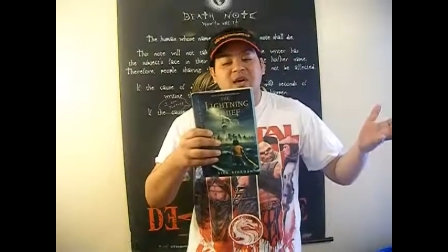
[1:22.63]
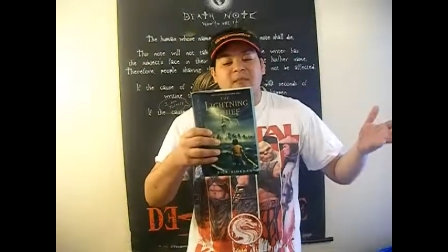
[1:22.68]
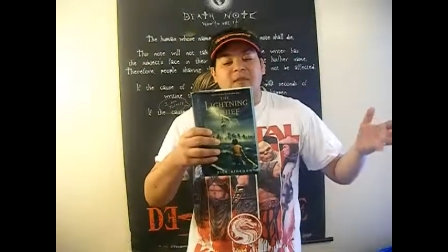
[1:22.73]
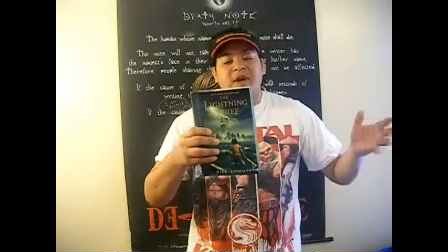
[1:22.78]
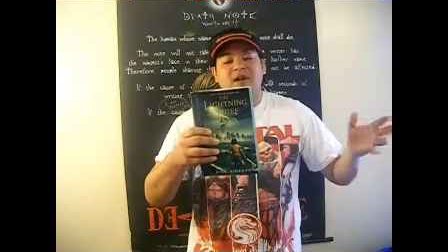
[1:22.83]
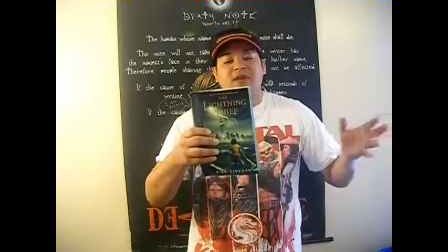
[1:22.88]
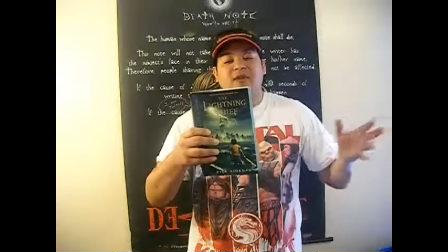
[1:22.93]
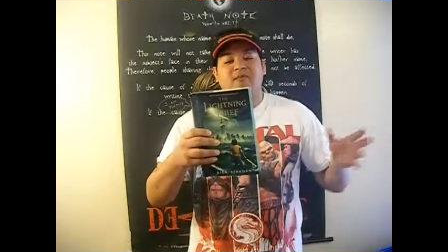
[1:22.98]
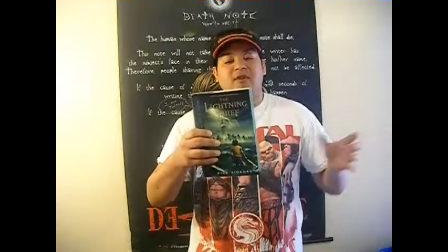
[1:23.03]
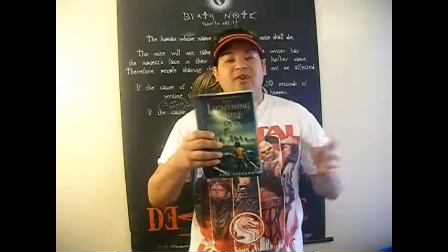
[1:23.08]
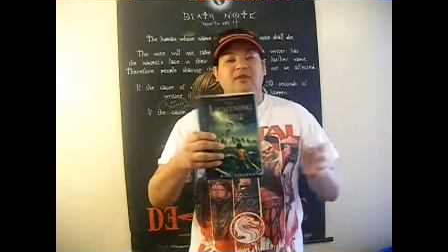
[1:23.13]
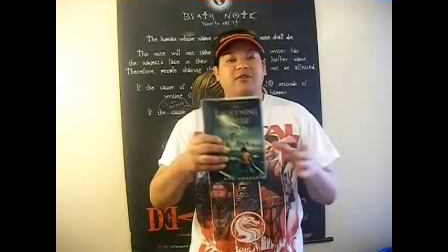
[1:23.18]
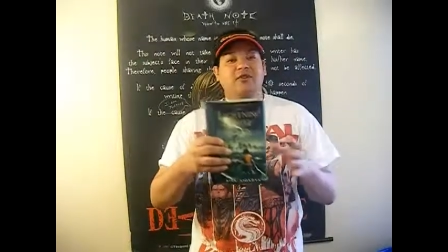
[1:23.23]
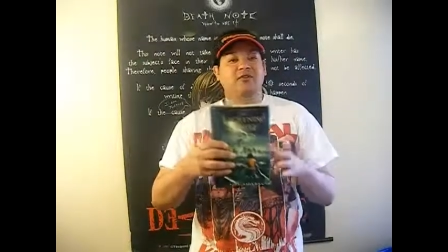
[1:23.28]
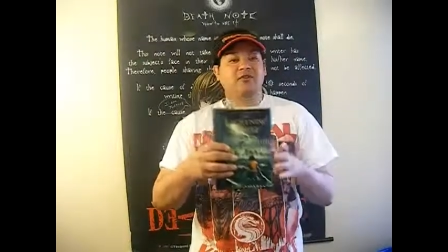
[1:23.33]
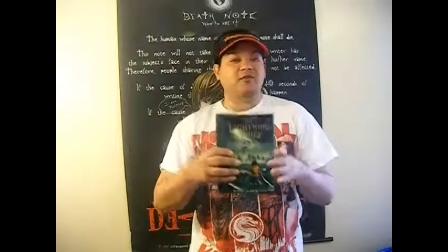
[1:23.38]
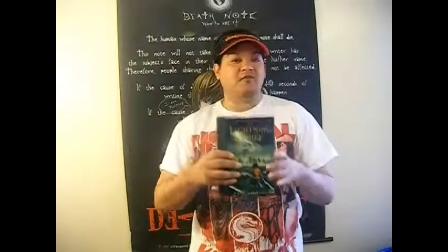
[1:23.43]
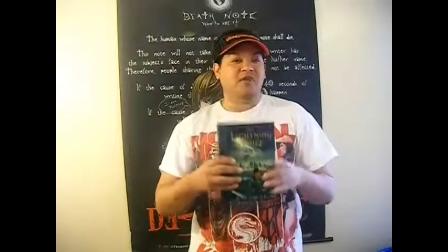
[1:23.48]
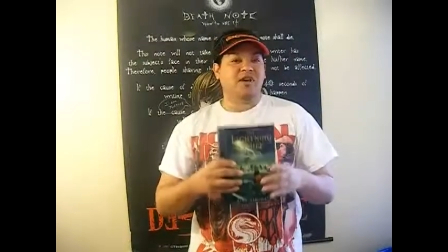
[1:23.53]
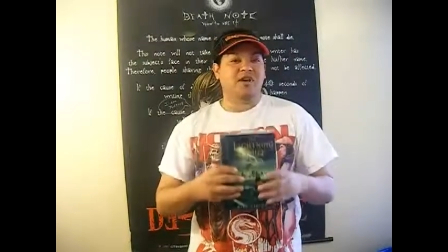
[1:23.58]
But anyways,
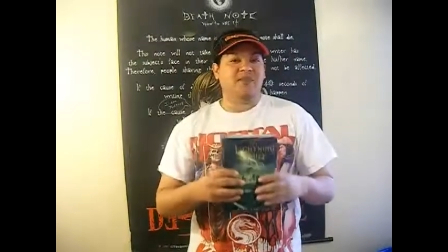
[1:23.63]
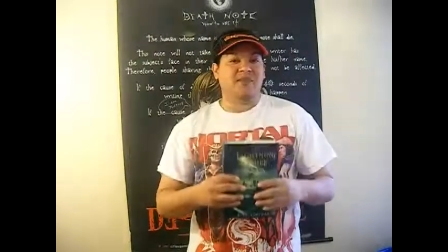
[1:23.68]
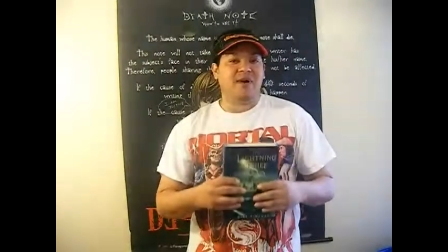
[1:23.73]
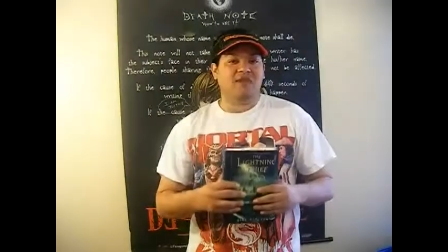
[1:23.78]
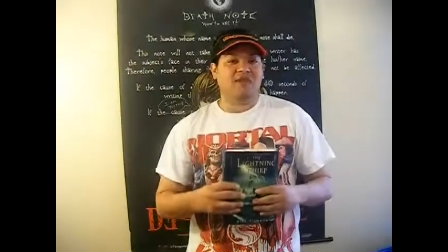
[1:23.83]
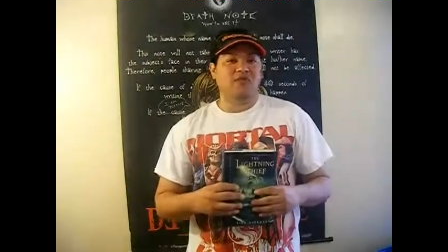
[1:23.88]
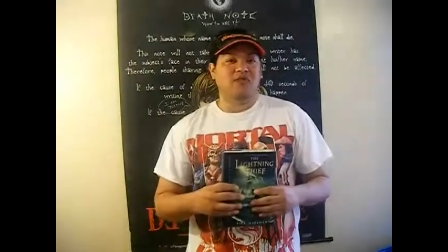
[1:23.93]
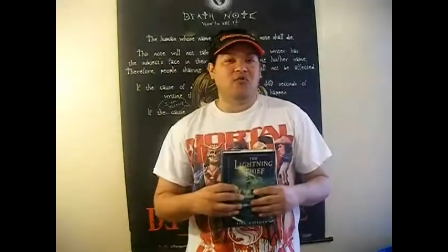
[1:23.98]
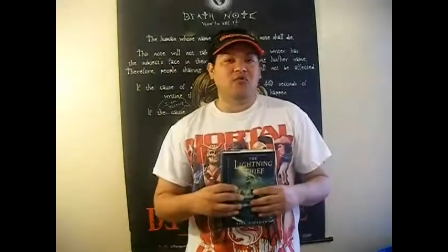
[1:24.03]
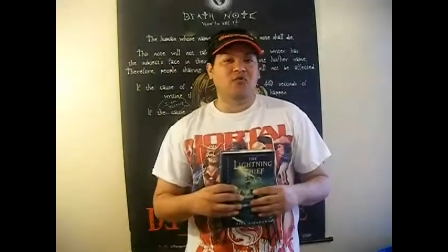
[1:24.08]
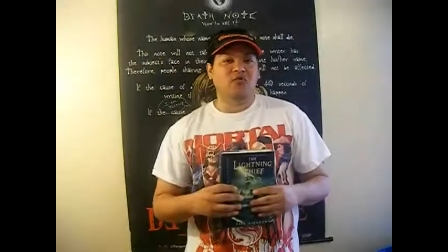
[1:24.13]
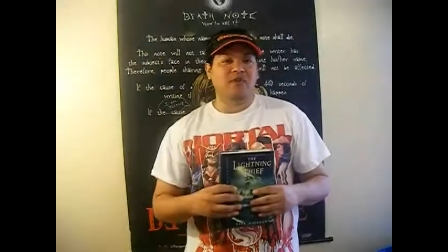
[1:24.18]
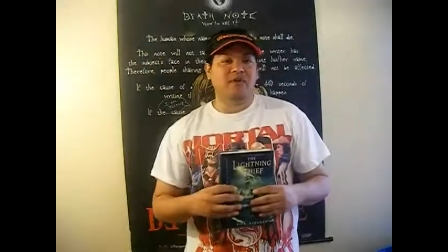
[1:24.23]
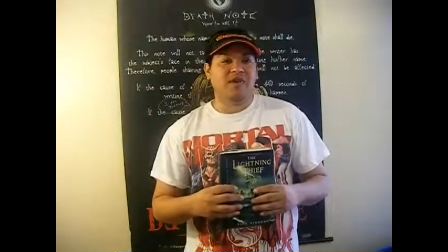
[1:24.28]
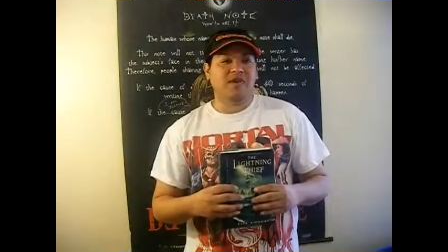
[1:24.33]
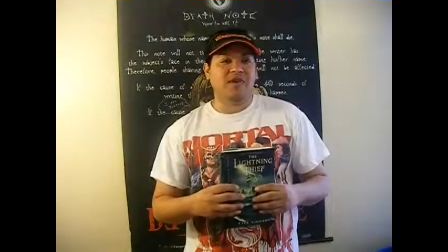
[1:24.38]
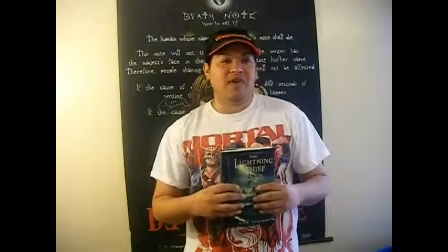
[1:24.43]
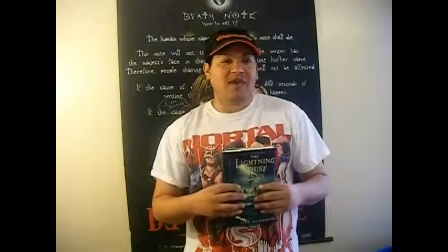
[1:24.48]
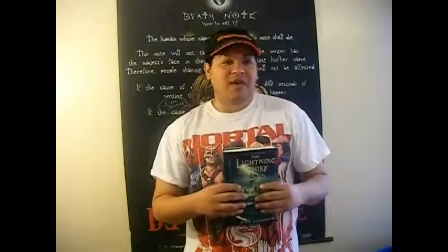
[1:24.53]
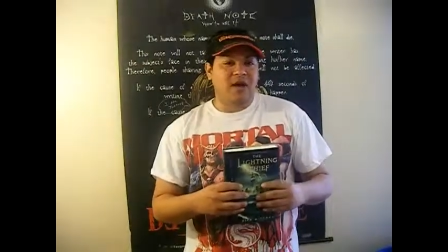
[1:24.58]
this will be about the
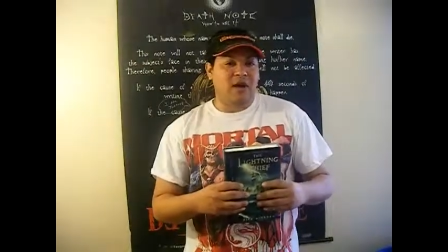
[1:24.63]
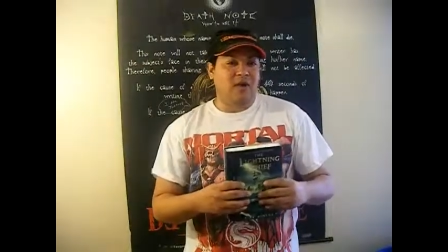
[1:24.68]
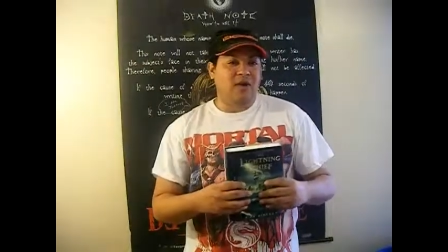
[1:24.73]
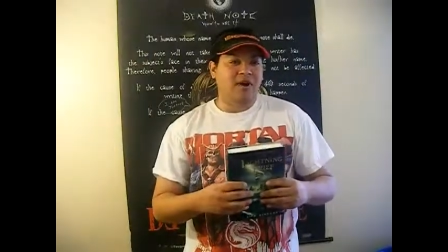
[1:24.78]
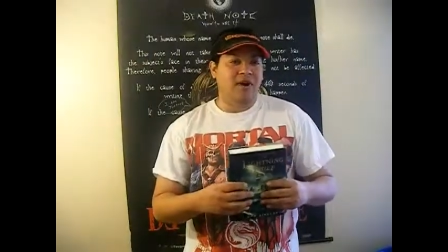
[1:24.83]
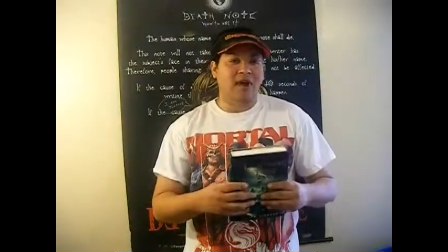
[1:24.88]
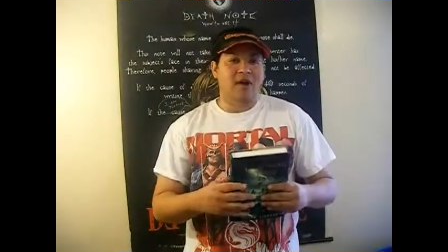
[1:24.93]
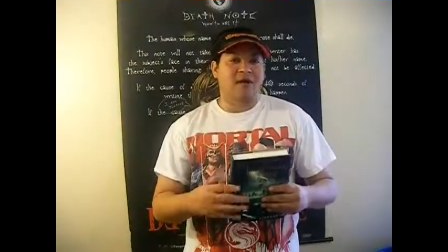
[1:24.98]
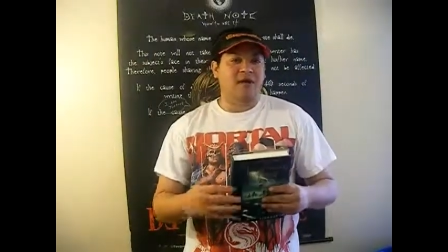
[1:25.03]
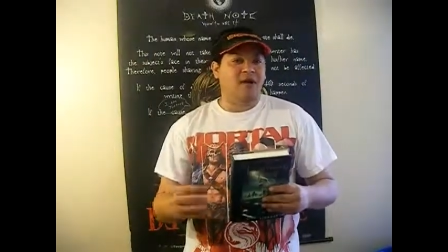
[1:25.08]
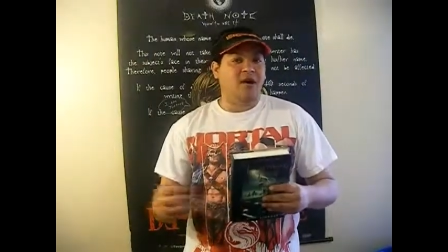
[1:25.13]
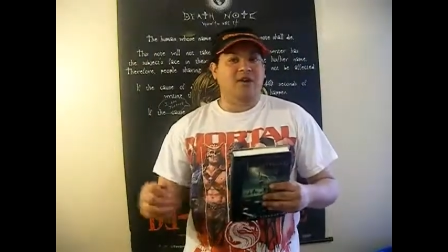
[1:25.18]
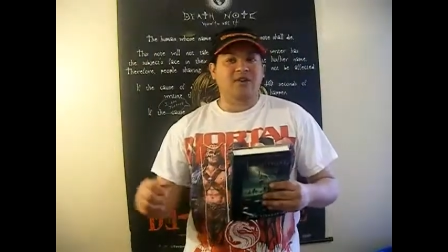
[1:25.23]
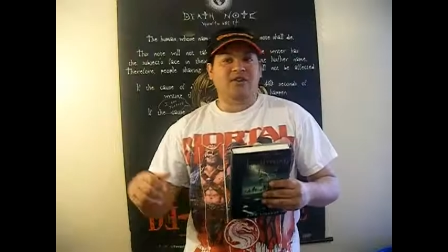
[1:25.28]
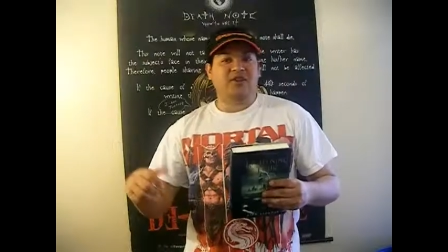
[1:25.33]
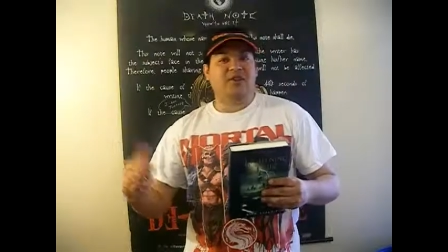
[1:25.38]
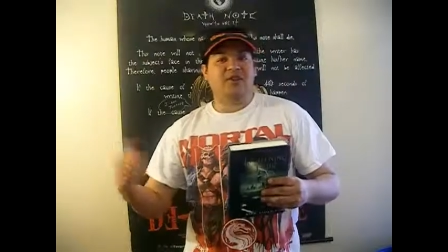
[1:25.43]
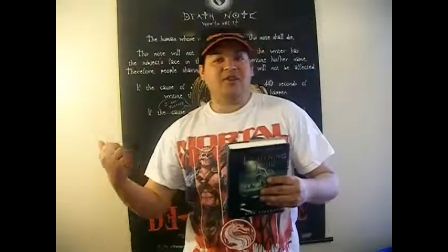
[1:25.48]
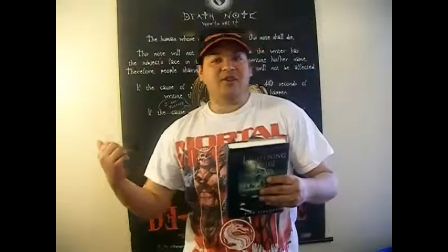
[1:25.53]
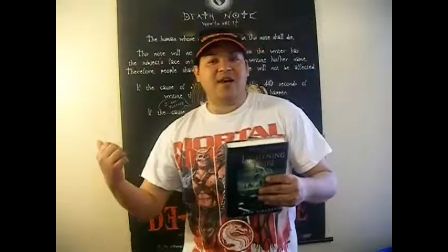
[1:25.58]
movie. I went out and
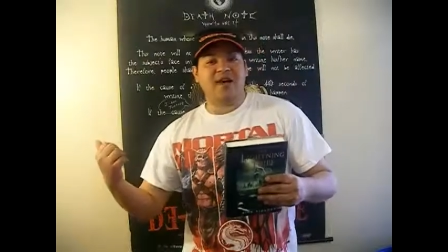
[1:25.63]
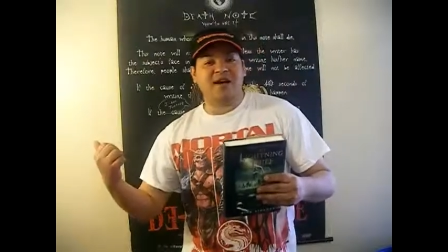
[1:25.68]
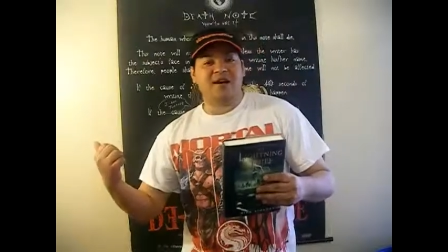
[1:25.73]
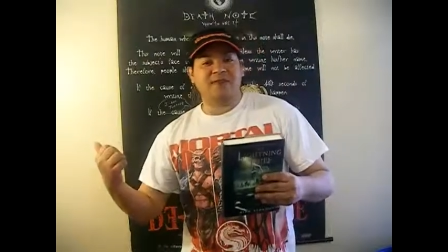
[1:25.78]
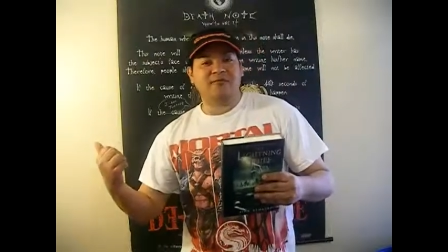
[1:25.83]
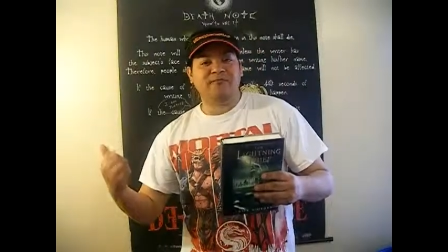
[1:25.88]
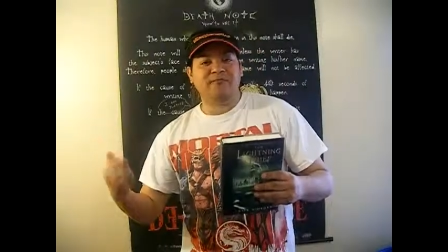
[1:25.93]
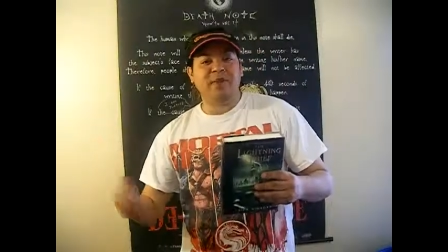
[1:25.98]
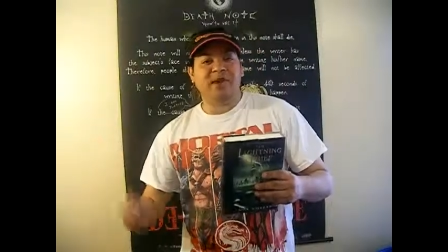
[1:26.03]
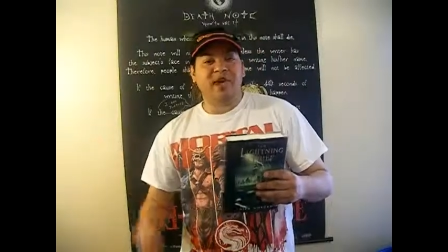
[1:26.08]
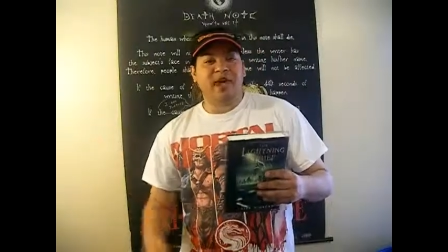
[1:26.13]
hunted it down.